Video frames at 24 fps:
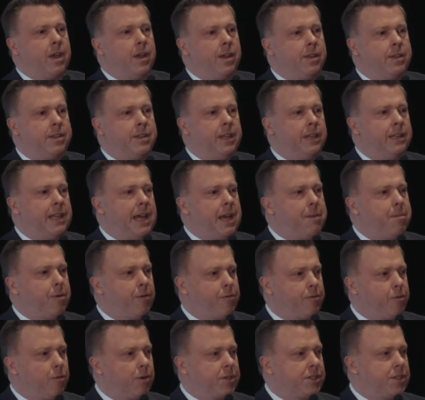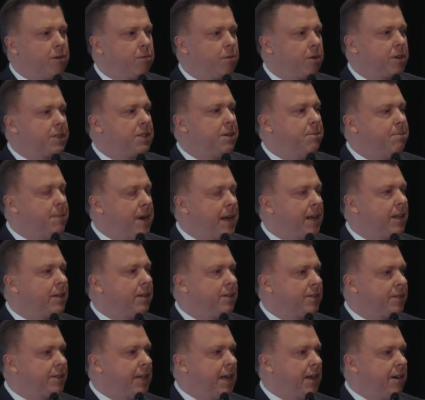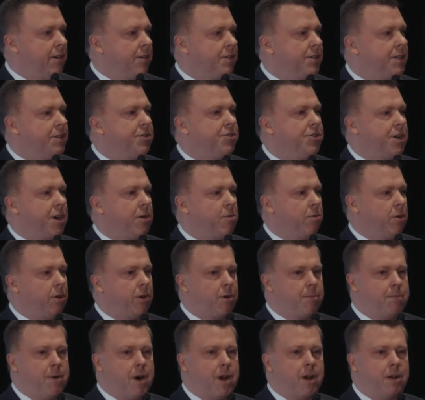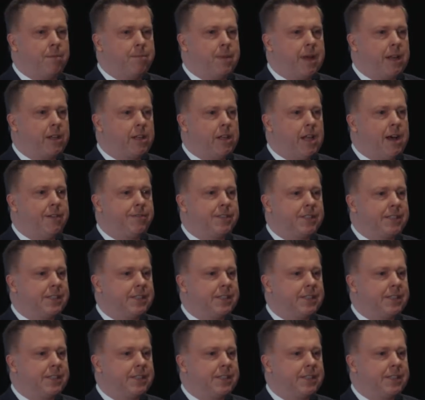the labor force that works in medical centers in general are medical office